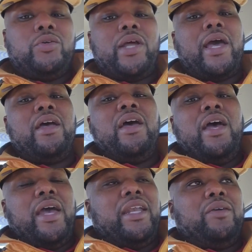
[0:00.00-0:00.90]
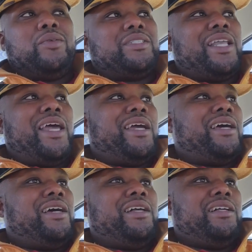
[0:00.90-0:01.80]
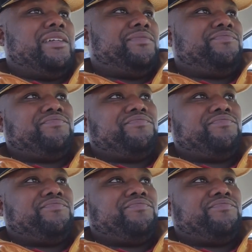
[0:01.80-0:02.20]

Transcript: to do that. And it was like, I